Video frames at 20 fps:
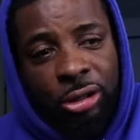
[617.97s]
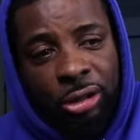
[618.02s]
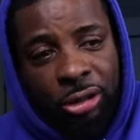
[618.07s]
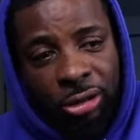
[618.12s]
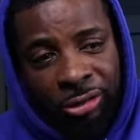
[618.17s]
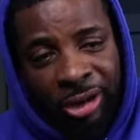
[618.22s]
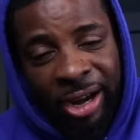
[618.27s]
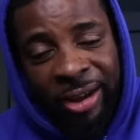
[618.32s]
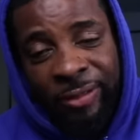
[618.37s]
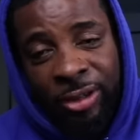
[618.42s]

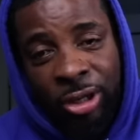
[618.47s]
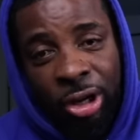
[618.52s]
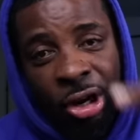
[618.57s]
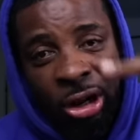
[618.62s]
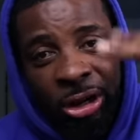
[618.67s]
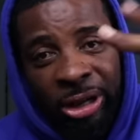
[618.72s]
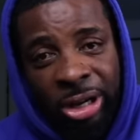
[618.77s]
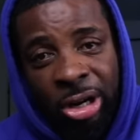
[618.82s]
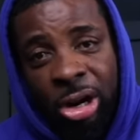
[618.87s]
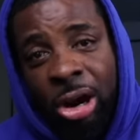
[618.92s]
Gravity
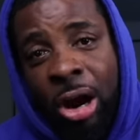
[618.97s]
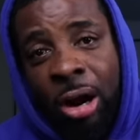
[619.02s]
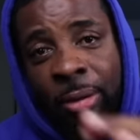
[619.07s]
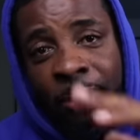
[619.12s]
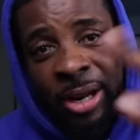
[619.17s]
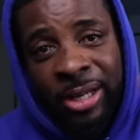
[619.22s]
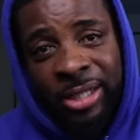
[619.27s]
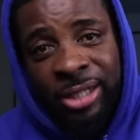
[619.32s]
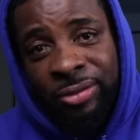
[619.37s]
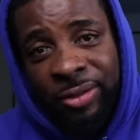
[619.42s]
Auto and
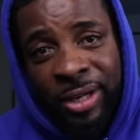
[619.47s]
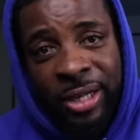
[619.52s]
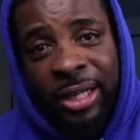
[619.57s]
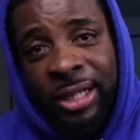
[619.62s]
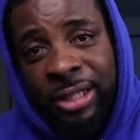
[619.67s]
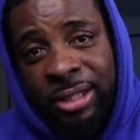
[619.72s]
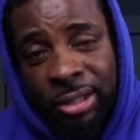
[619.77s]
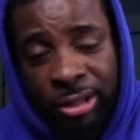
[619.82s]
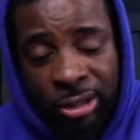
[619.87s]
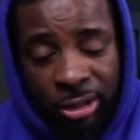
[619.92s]
CarMax is right
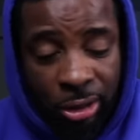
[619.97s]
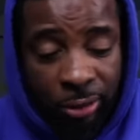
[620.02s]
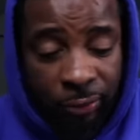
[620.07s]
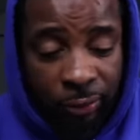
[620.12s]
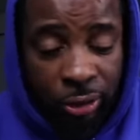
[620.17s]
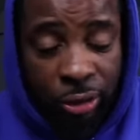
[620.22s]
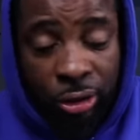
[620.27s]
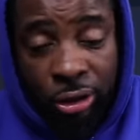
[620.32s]
next to each other.